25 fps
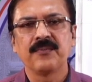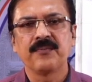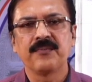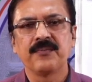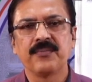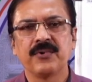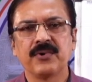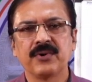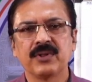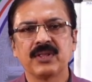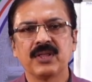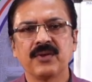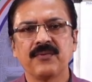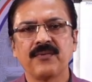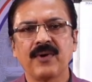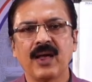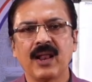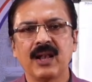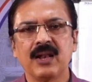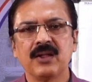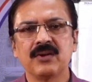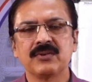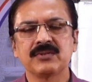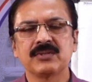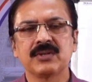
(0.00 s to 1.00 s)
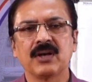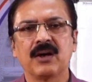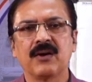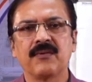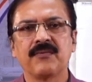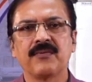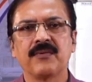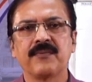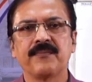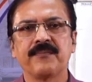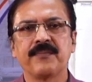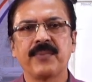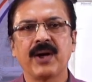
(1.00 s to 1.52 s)
put the values
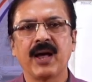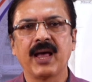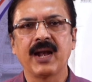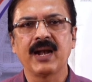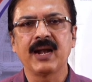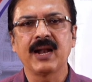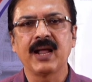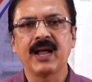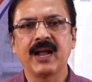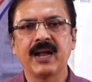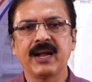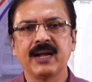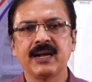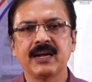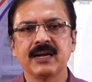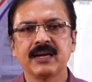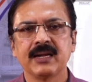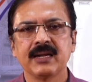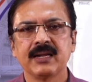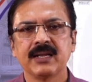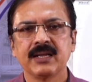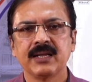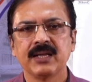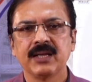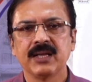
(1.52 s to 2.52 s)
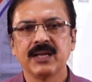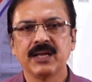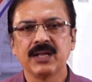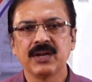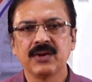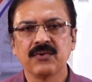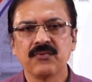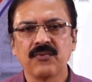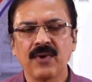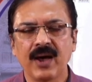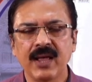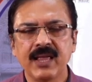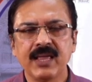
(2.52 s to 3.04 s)
of Fahrenheit
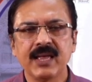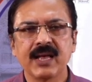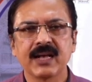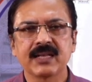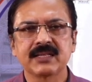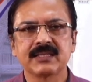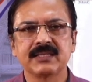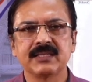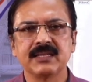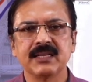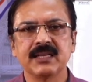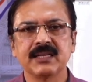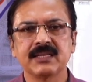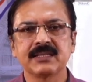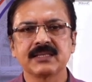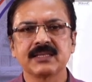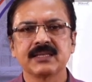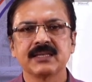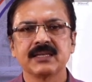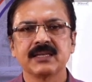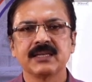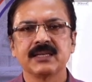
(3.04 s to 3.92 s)
in y-axis,